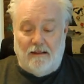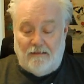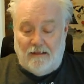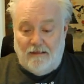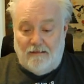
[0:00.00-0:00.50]
they,
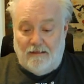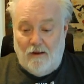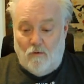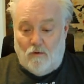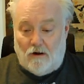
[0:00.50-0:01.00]
they,
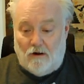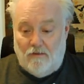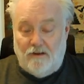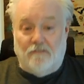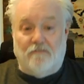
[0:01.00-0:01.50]
they were
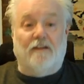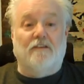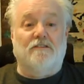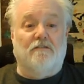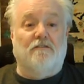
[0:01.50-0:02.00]
the
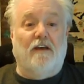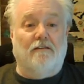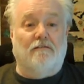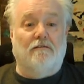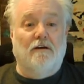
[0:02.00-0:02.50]
defenders of the
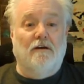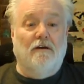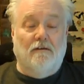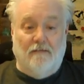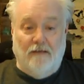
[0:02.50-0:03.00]
faith.
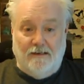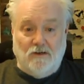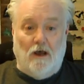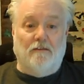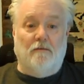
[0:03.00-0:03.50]
They
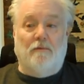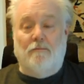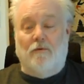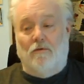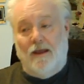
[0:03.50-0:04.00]
taught the
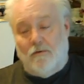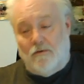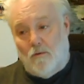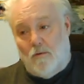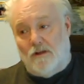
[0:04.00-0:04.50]
people. They
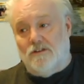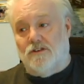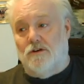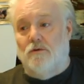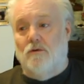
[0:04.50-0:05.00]
were the
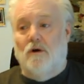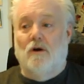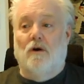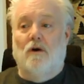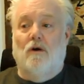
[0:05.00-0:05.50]
ones who,
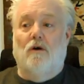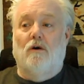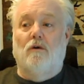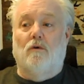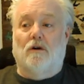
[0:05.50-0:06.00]

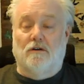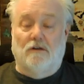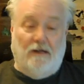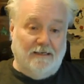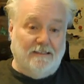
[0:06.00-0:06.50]
who were,
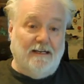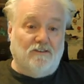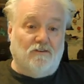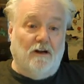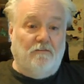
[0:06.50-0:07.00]
in a
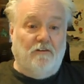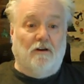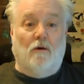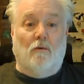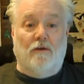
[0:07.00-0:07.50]
sense, trying to
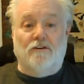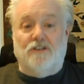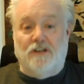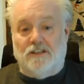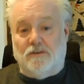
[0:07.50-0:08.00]
figure out whether
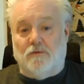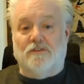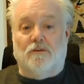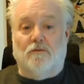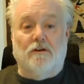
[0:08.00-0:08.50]
Jesus
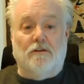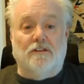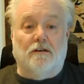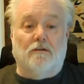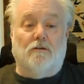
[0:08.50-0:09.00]
was the real
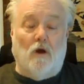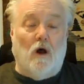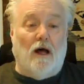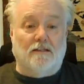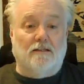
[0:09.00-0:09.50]
deal or
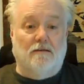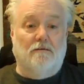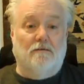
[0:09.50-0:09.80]
not.